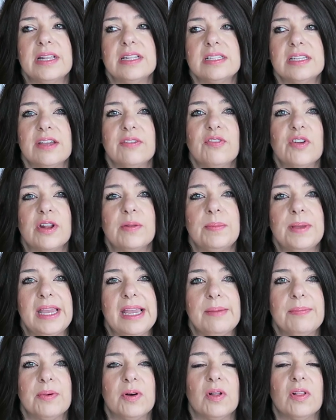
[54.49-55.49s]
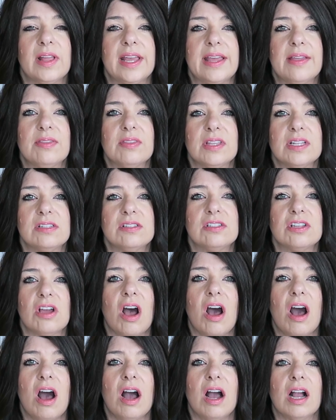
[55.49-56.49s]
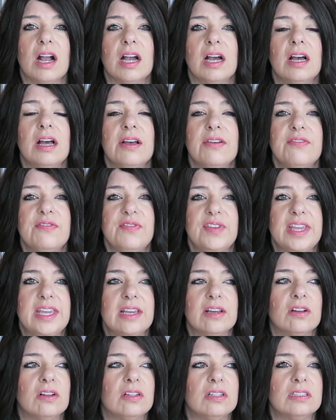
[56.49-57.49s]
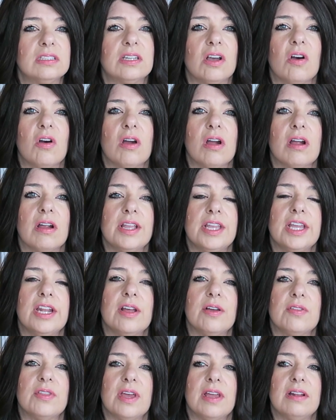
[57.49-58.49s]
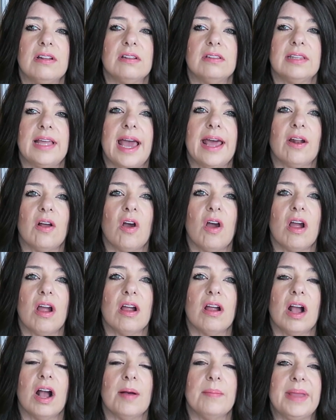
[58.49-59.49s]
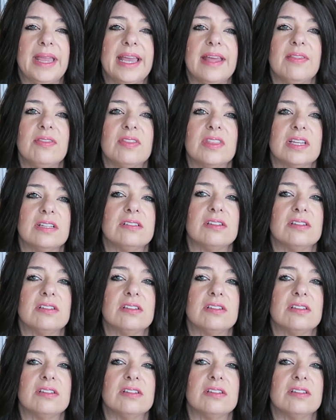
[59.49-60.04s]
different people in the dog field, or that are in the